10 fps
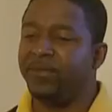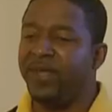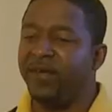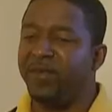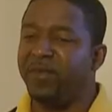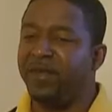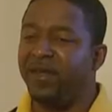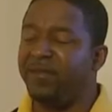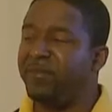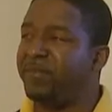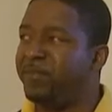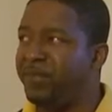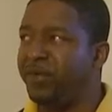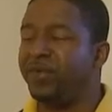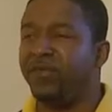We have a,
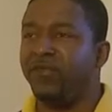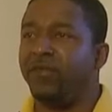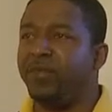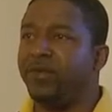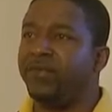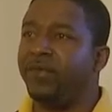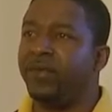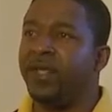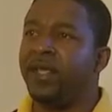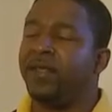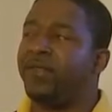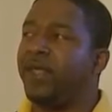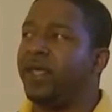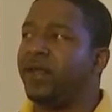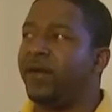a beautiful, beautiful
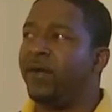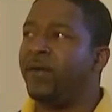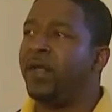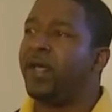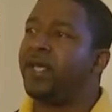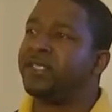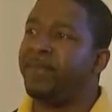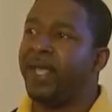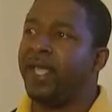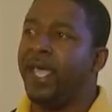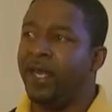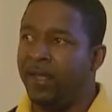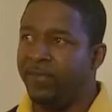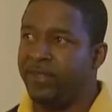thing here. That's like eight of